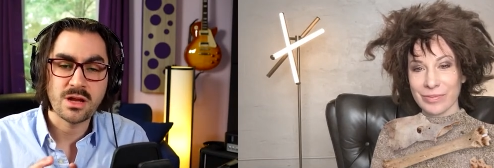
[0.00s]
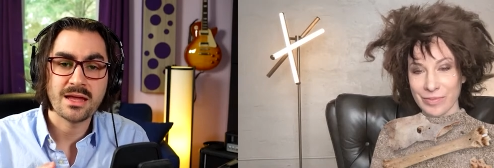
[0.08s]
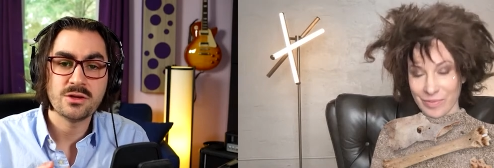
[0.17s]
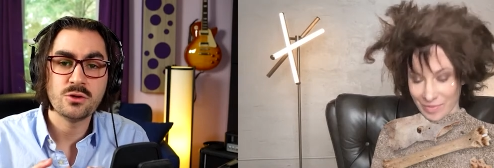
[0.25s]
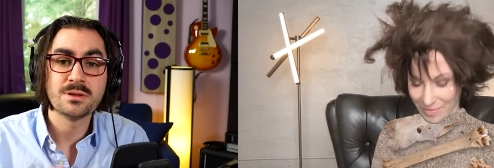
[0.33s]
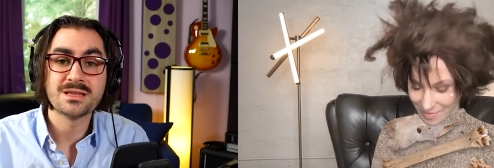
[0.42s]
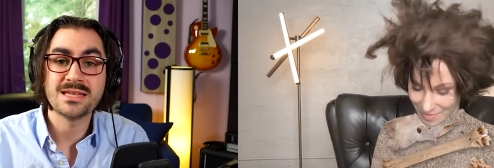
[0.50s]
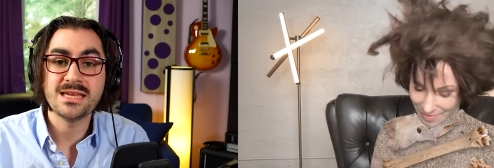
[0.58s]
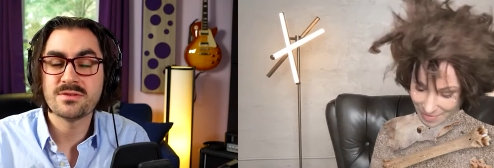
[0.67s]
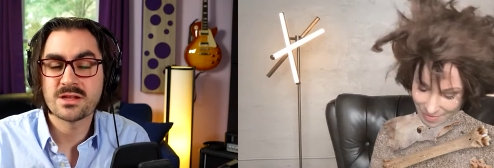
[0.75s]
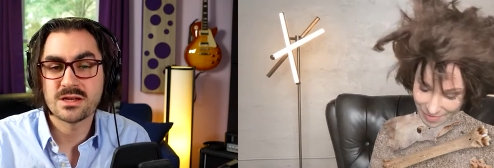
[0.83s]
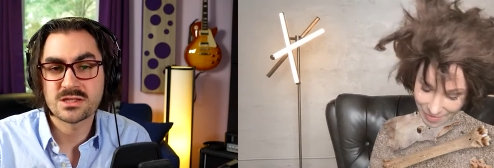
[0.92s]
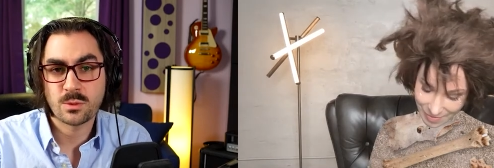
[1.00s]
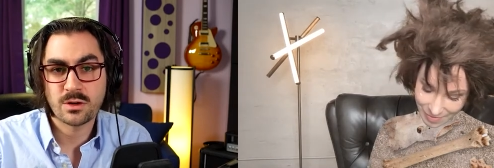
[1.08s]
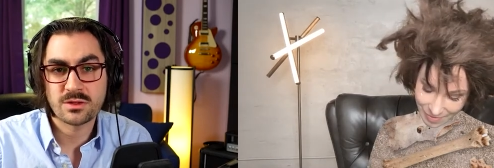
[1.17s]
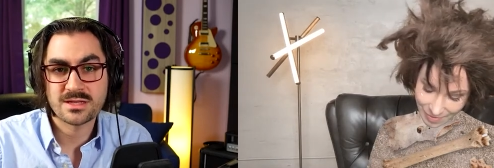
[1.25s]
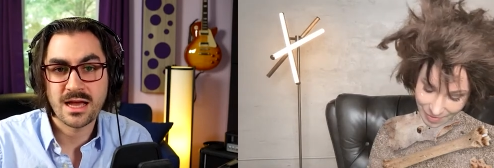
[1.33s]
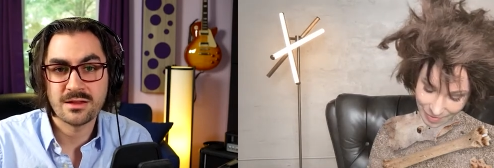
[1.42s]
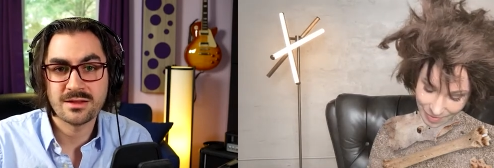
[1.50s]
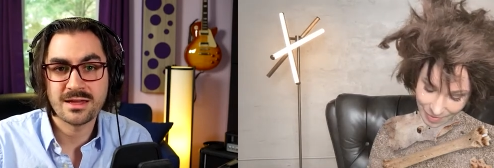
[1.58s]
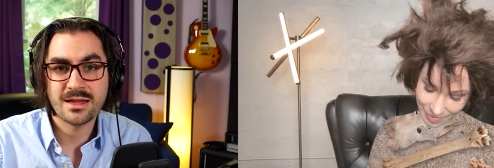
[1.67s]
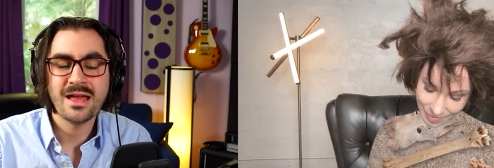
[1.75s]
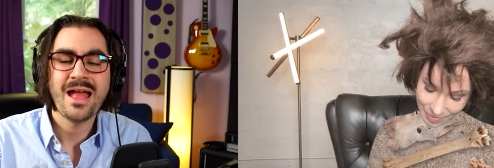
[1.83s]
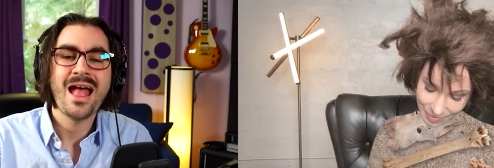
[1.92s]
Speaker 1: and you believe that it's worth
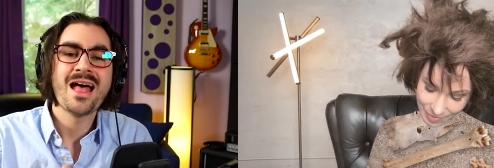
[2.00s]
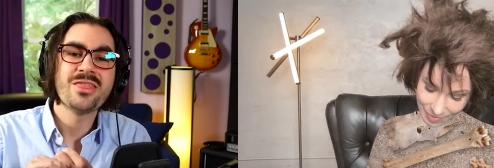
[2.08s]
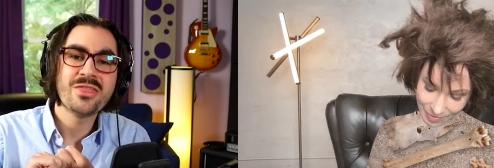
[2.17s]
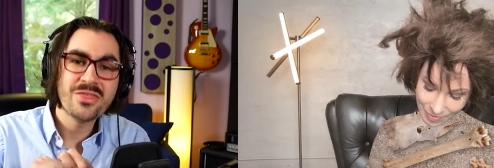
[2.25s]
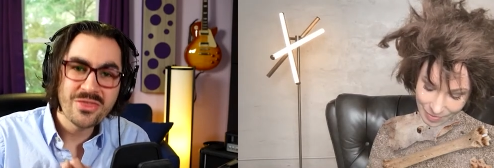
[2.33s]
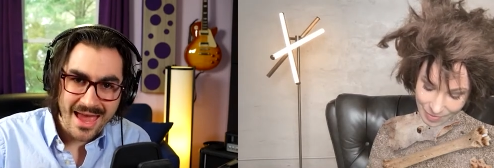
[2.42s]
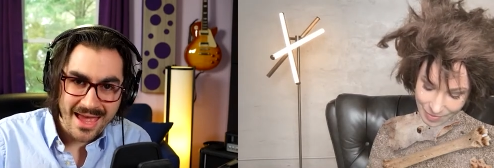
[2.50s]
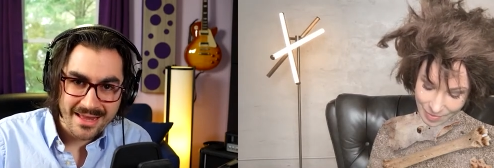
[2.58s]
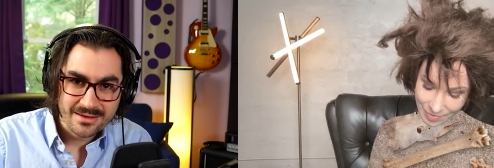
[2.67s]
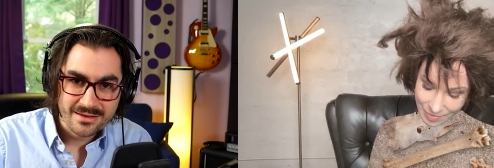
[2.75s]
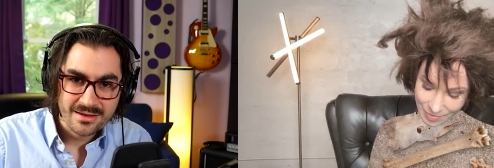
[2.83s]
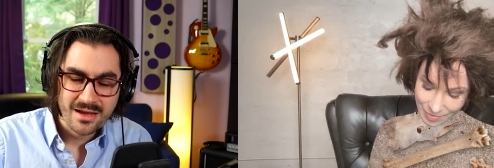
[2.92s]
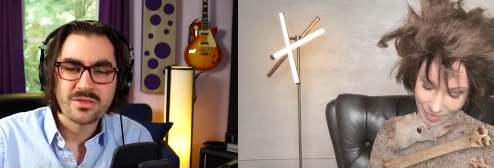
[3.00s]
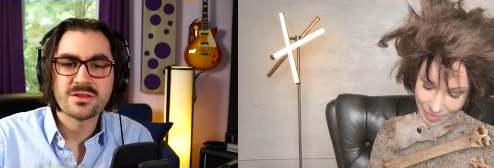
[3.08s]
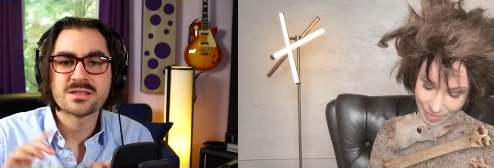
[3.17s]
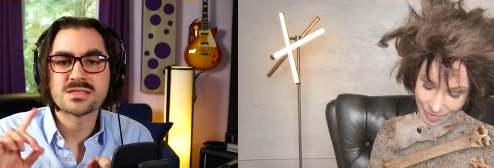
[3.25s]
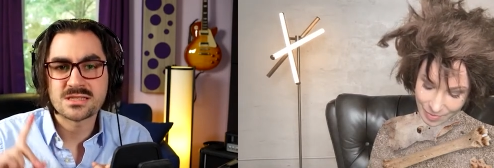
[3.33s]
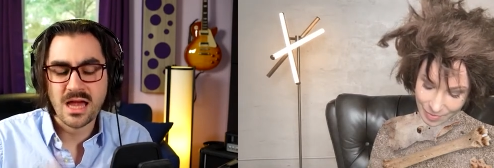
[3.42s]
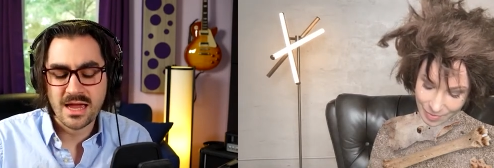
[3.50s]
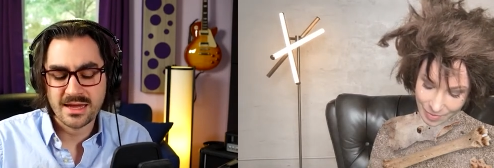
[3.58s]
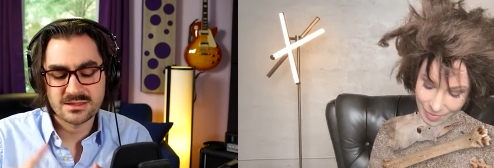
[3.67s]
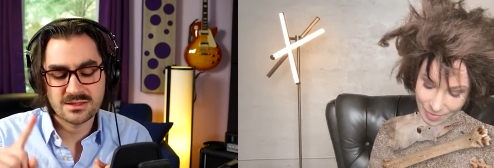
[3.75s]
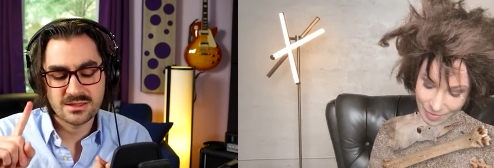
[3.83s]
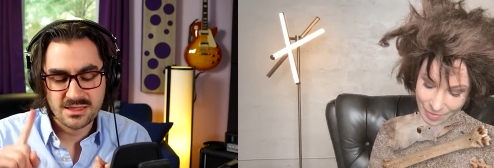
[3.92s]
telling, then the
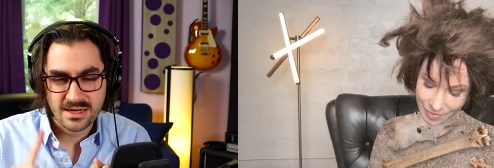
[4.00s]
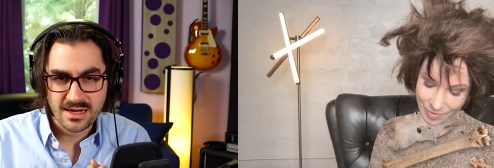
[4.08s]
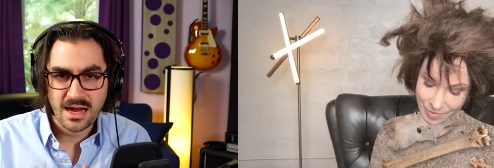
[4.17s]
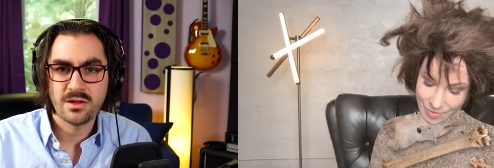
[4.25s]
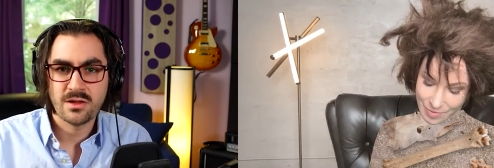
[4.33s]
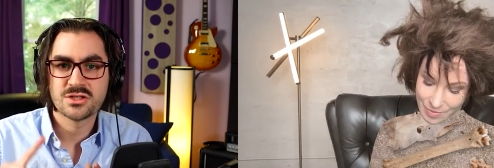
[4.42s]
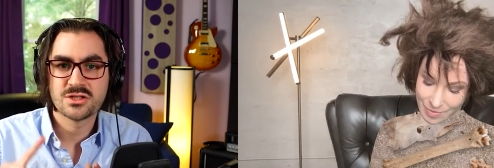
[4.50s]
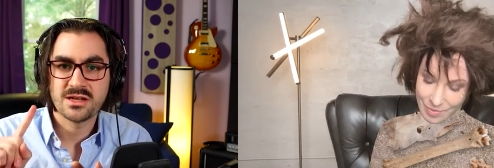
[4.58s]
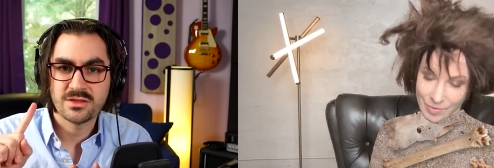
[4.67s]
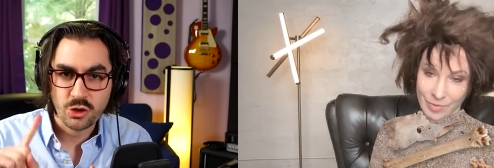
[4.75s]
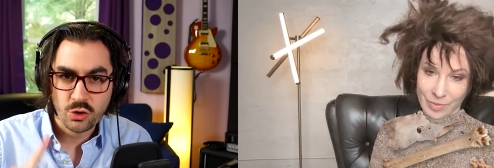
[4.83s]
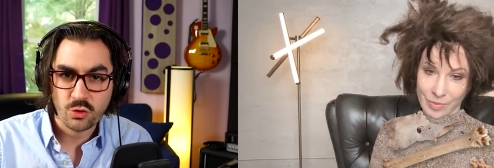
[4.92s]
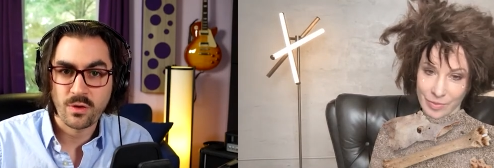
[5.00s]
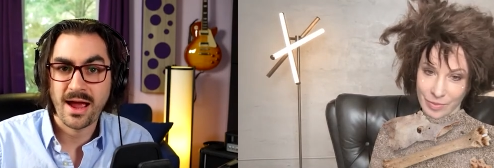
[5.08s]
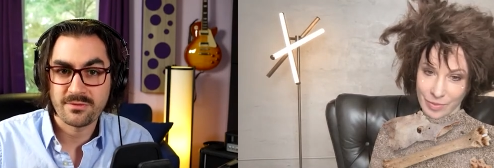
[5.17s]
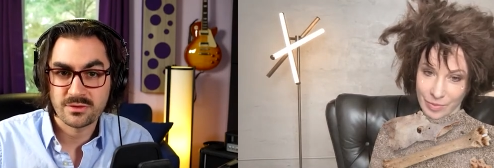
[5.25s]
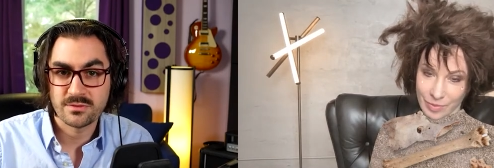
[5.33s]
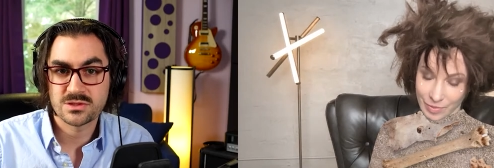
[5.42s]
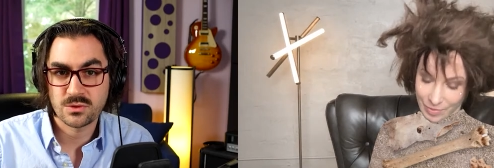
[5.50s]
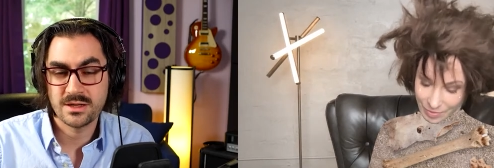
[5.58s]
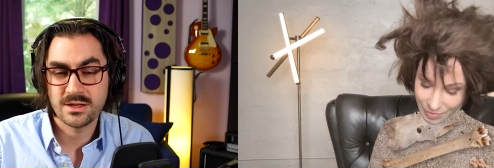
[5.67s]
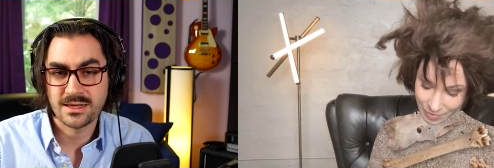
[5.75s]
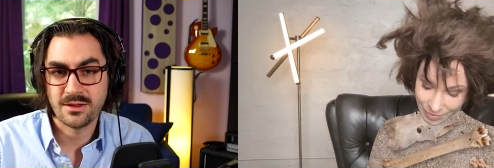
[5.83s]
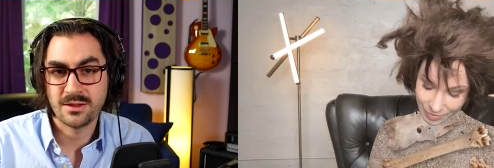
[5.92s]
science and the psychology and the craft of
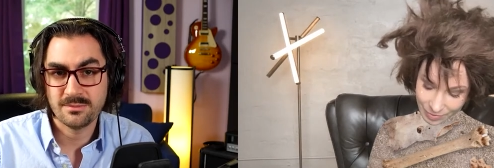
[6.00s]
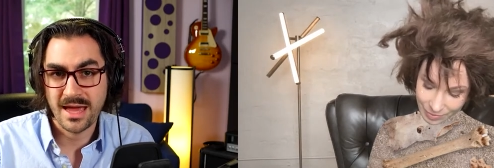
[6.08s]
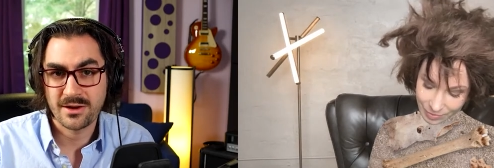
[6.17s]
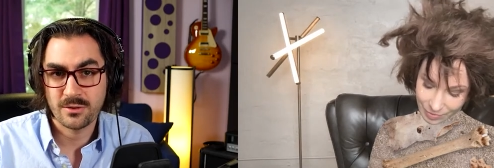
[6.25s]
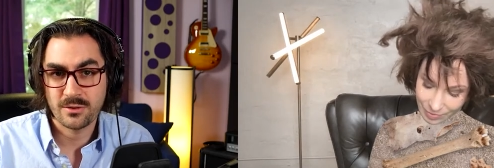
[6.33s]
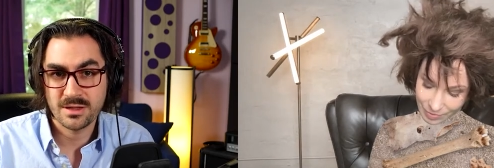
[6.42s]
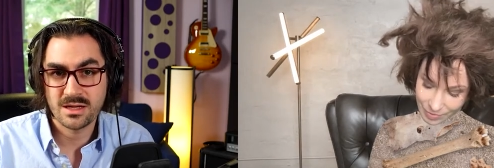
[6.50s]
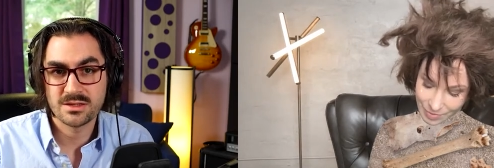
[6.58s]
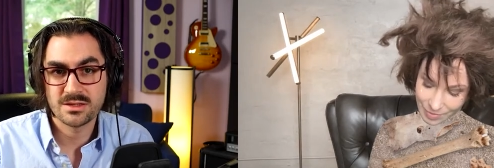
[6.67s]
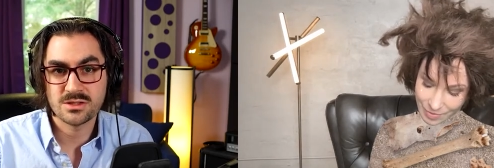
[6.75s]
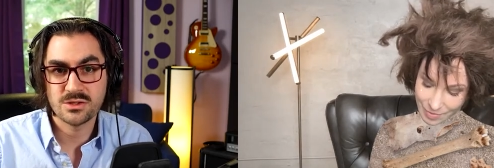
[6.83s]
storytelling matter because